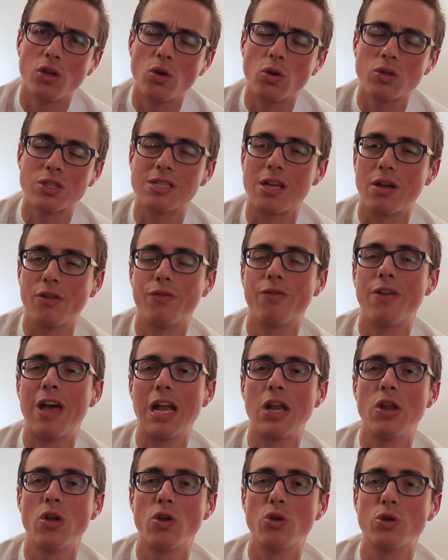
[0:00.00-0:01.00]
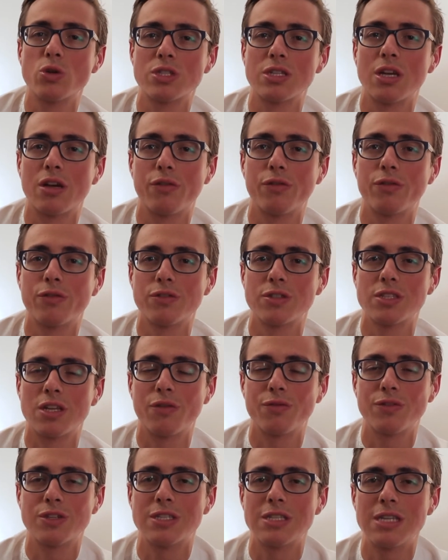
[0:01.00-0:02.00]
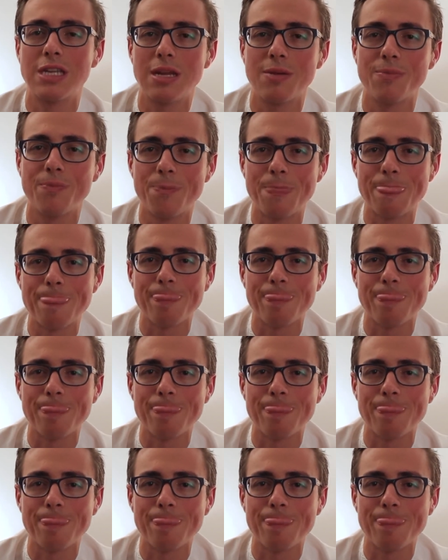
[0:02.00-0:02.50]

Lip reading: your self-value and your self-esteem.